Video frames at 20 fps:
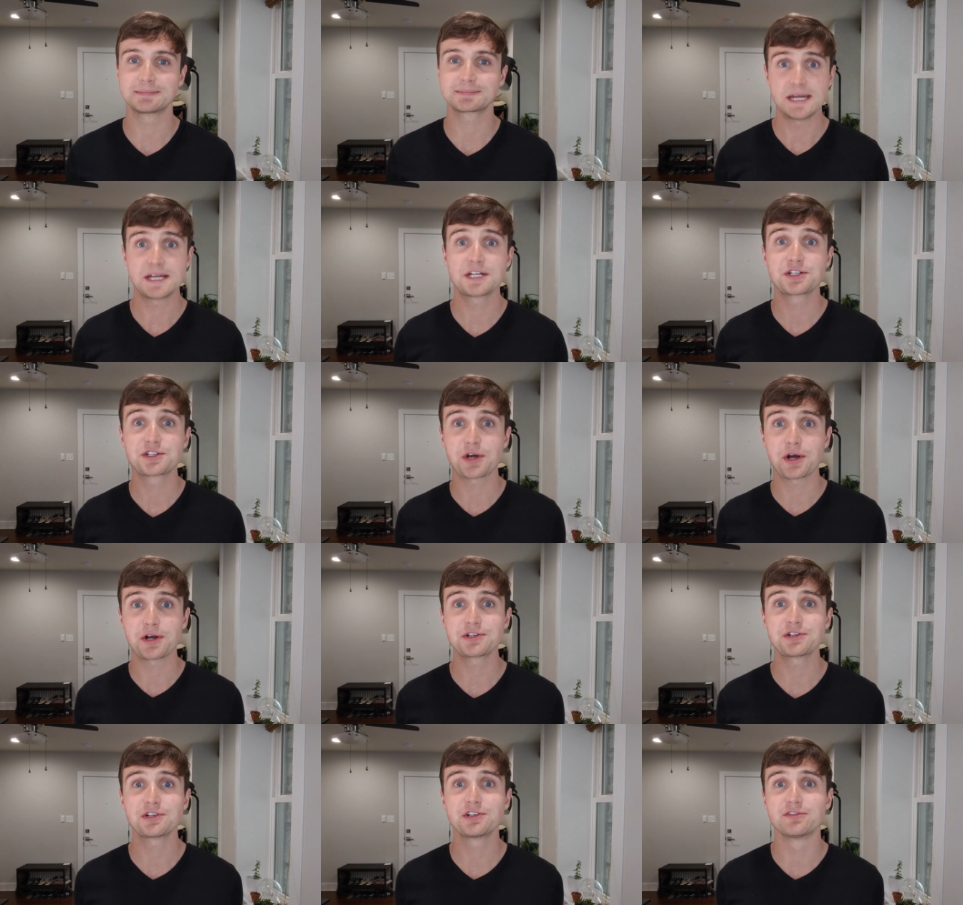It can
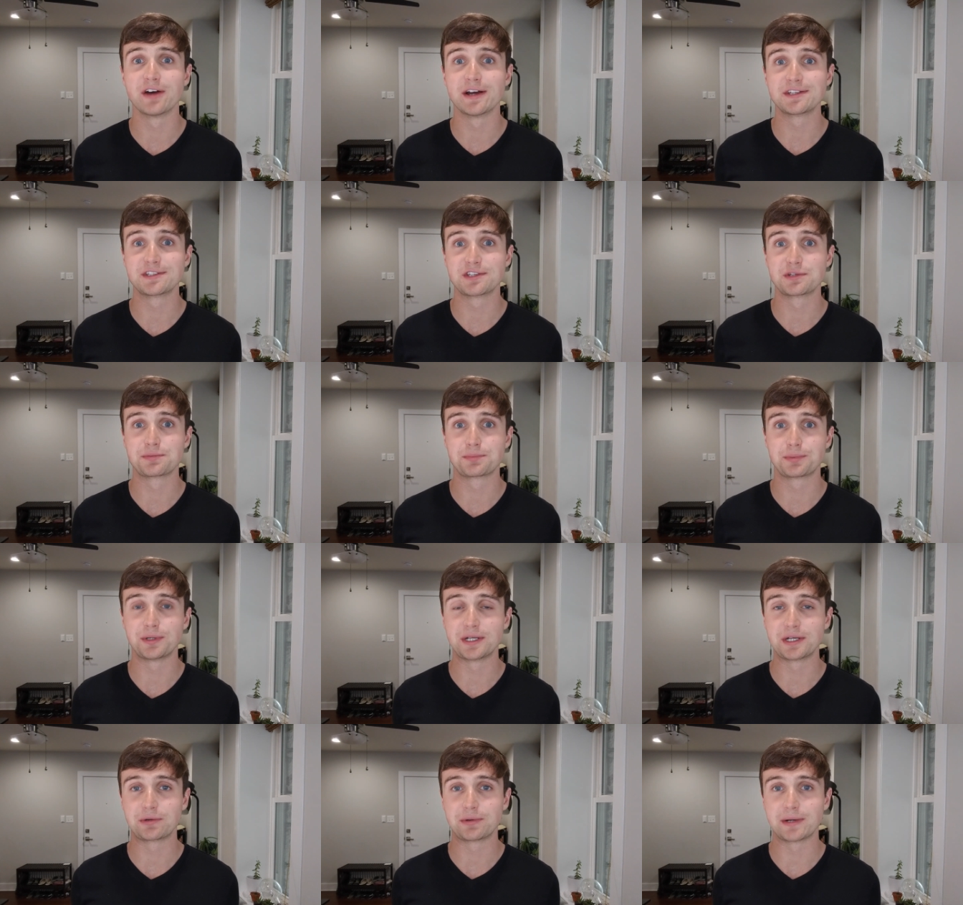charge your devices
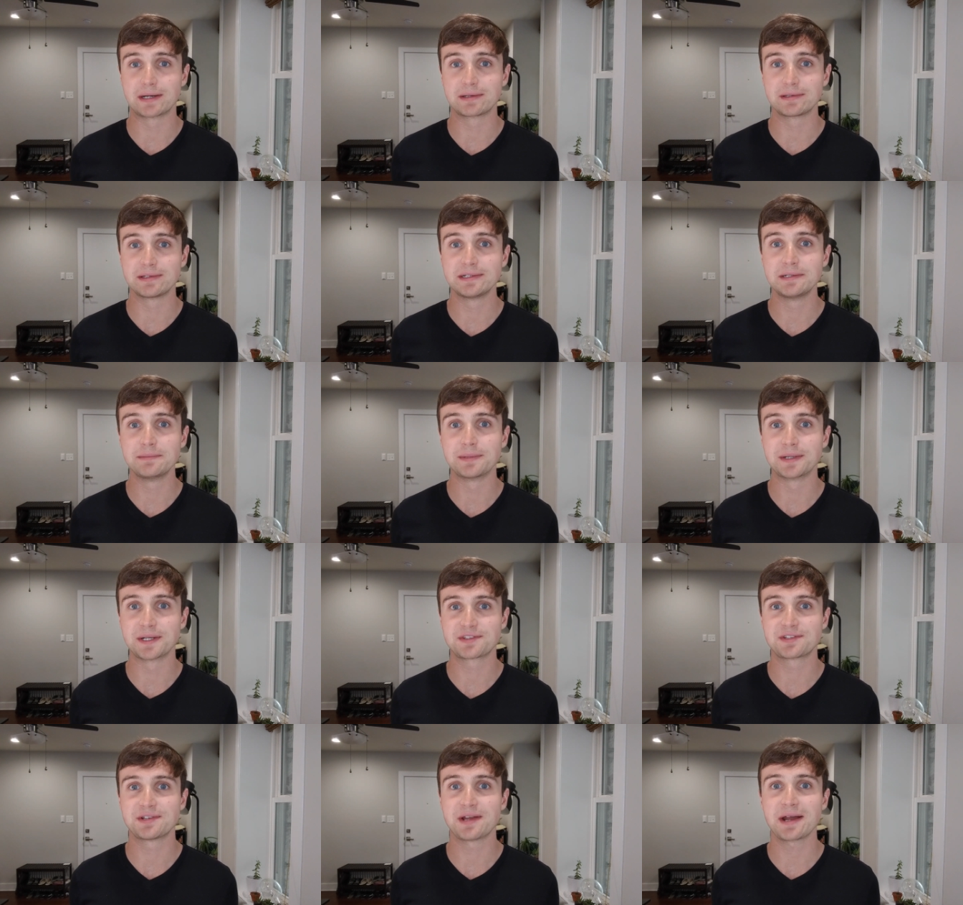pretty quickly,
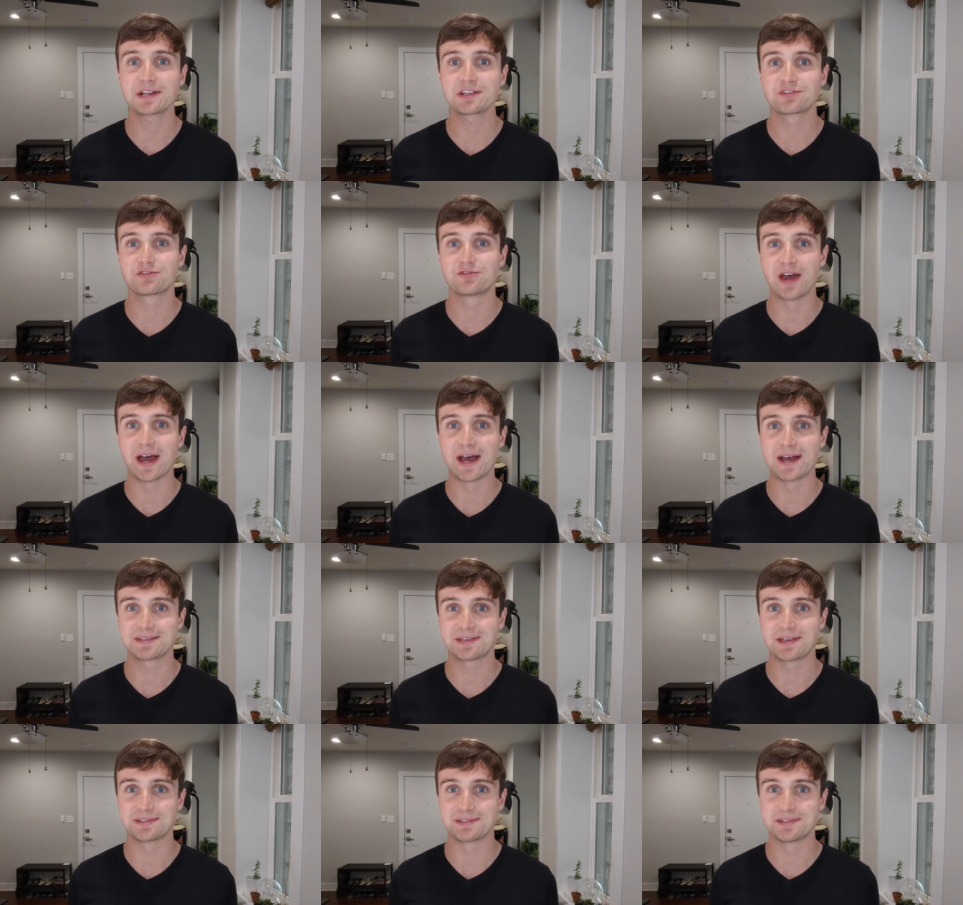but it's not as
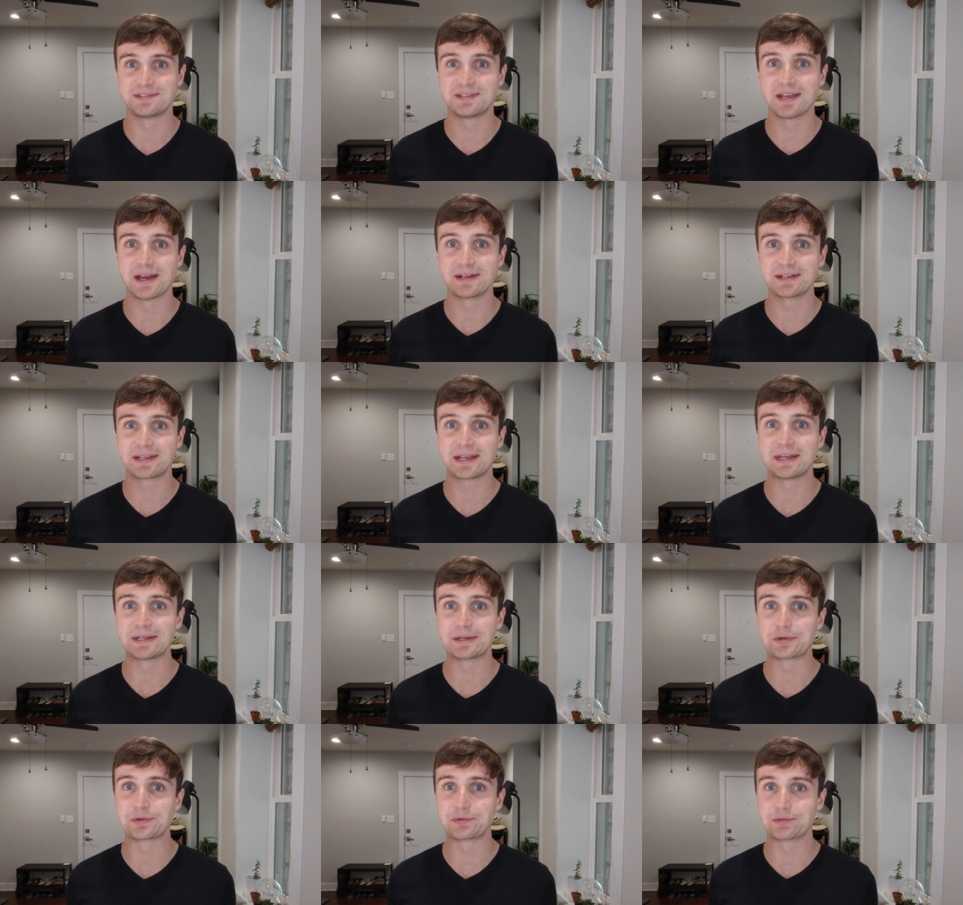fast as a
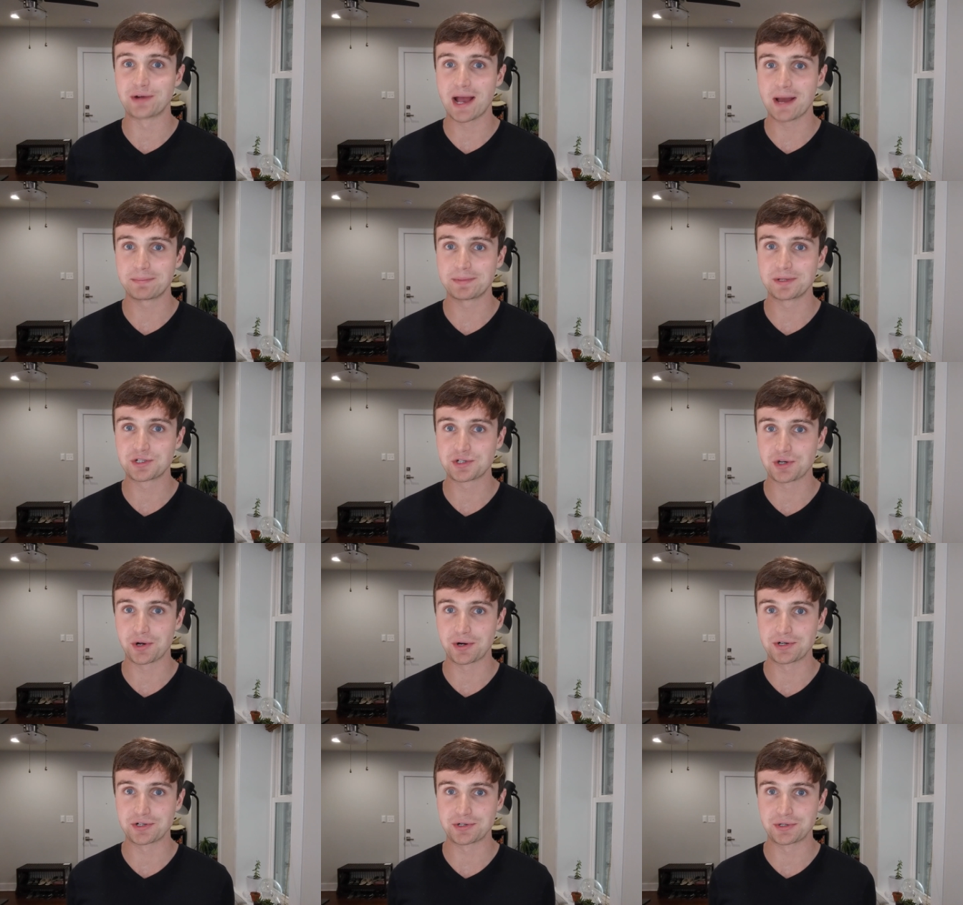dedicated rapid
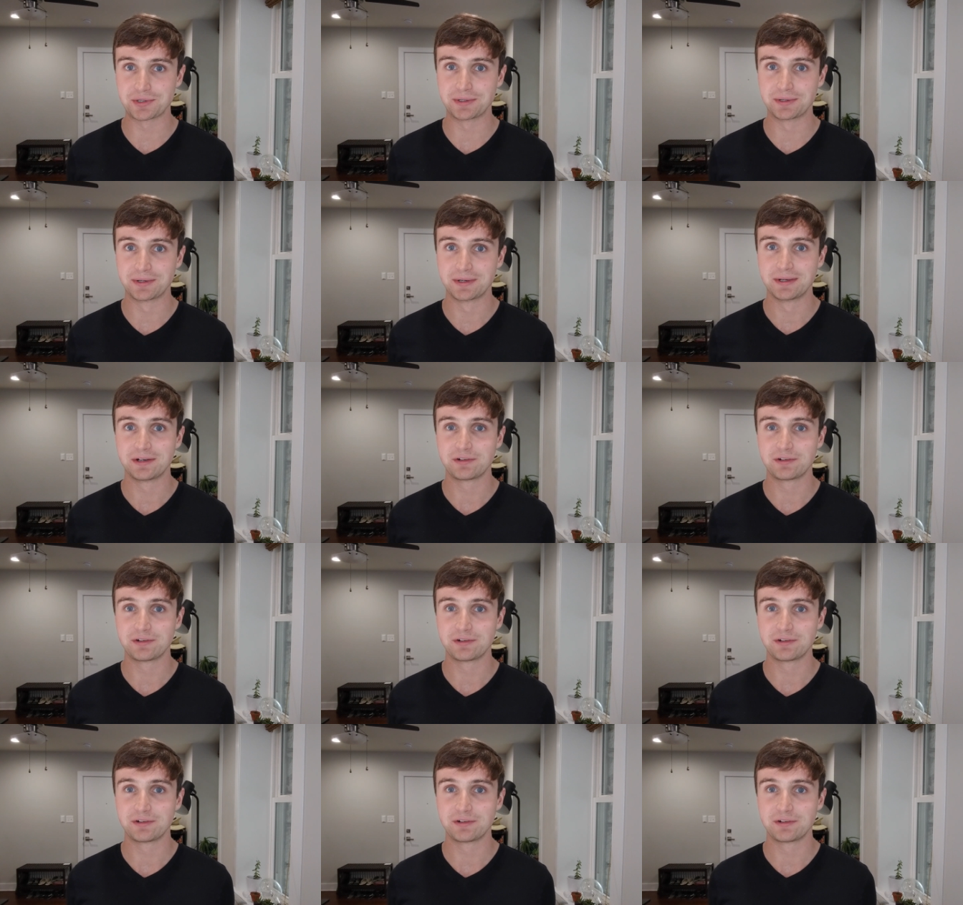charger